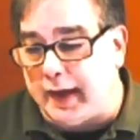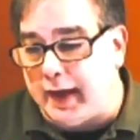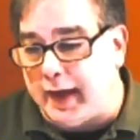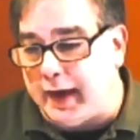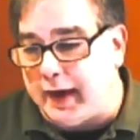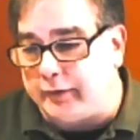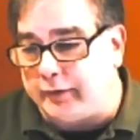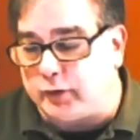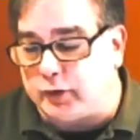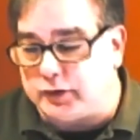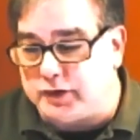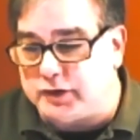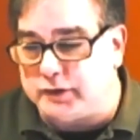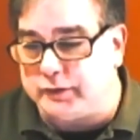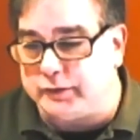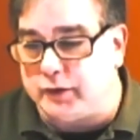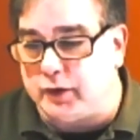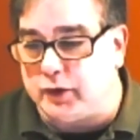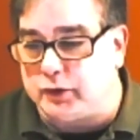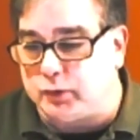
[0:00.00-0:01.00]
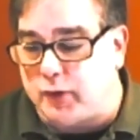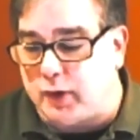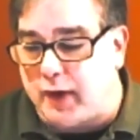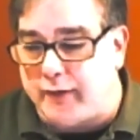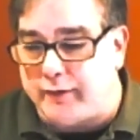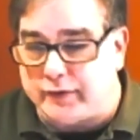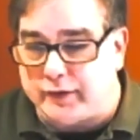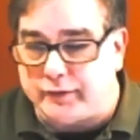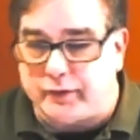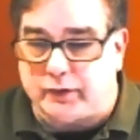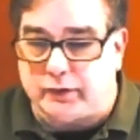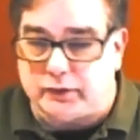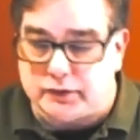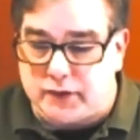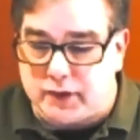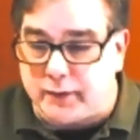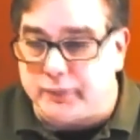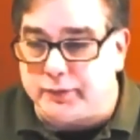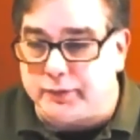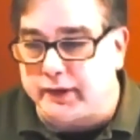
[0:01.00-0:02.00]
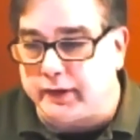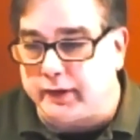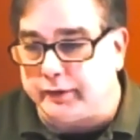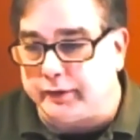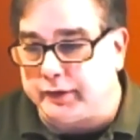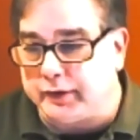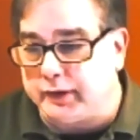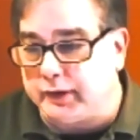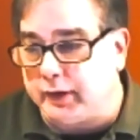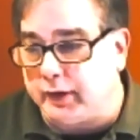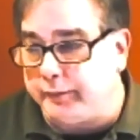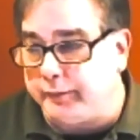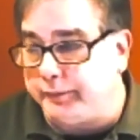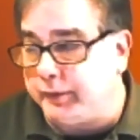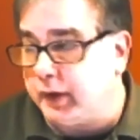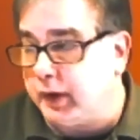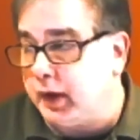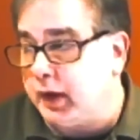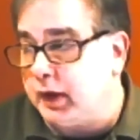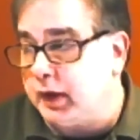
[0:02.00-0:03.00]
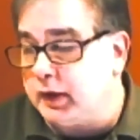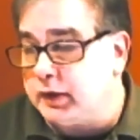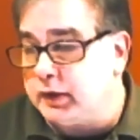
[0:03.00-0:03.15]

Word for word: And of course, each of those will have different sub-skills in them.